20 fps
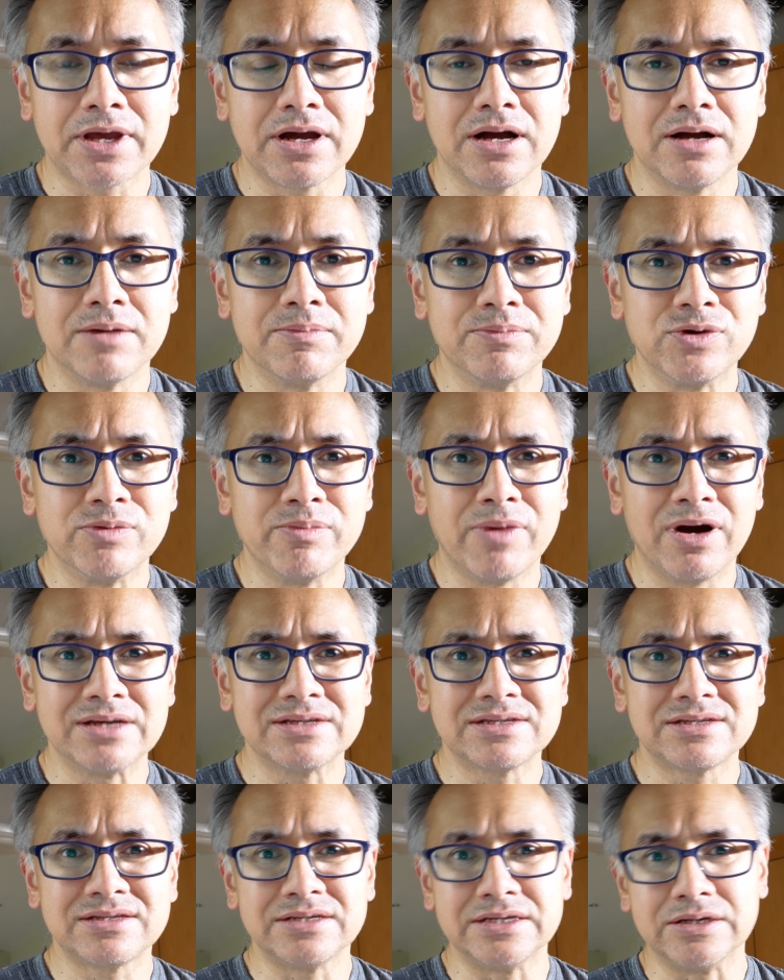You
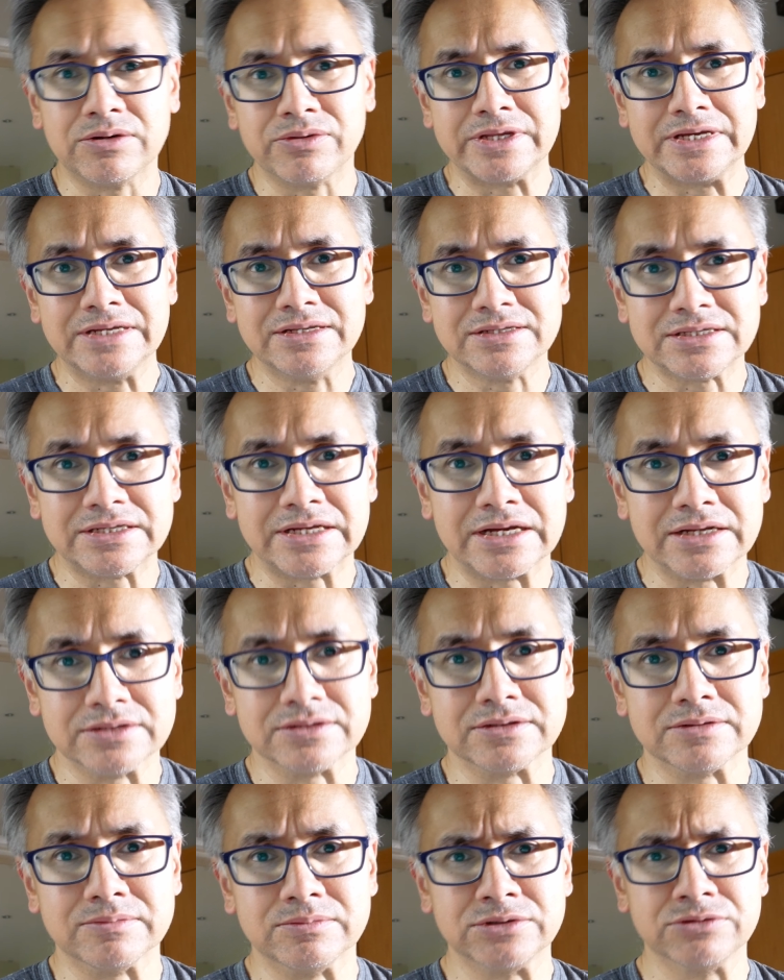might see on the internet some